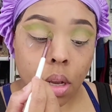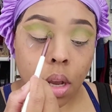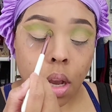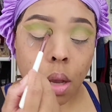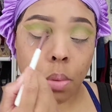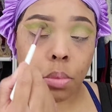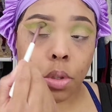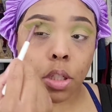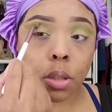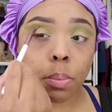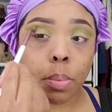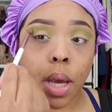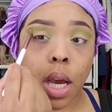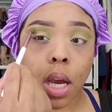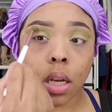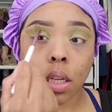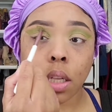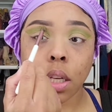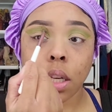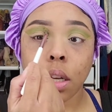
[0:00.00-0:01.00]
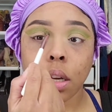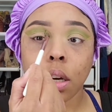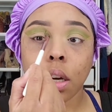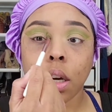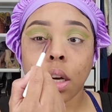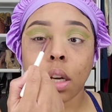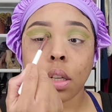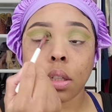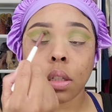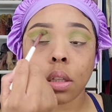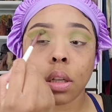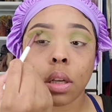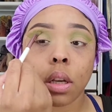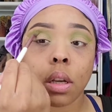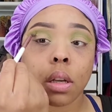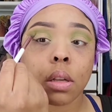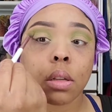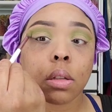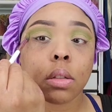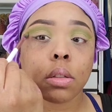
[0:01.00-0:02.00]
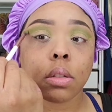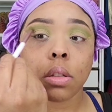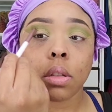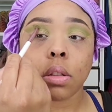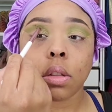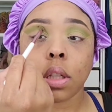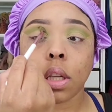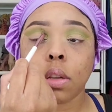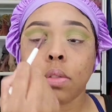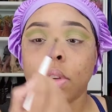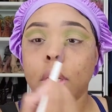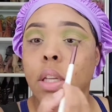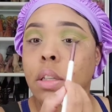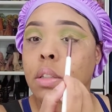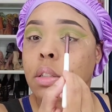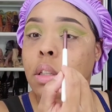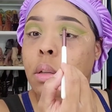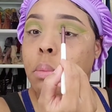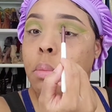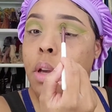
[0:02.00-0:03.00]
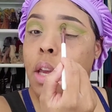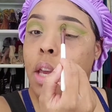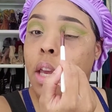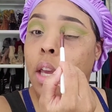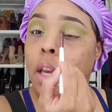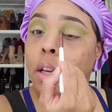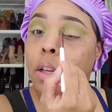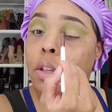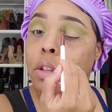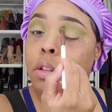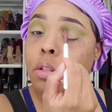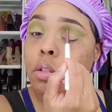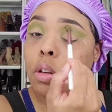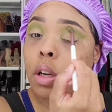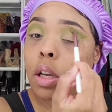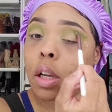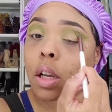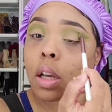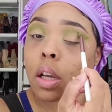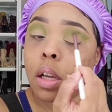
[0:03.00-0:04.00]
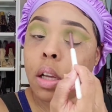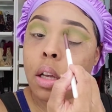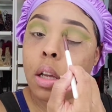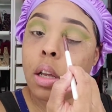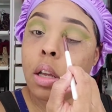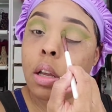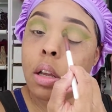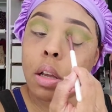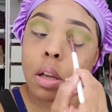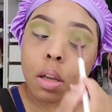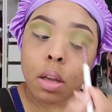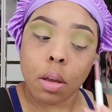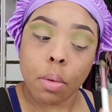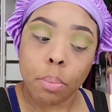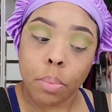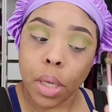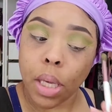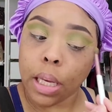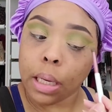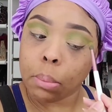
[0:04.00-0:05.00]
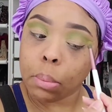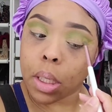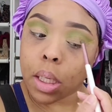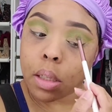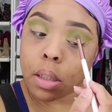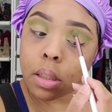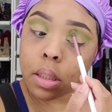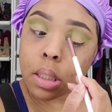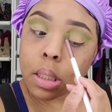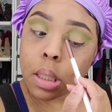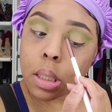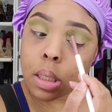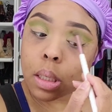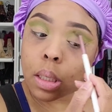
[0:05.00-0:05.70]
I'm just patting it on to give it some extra pigment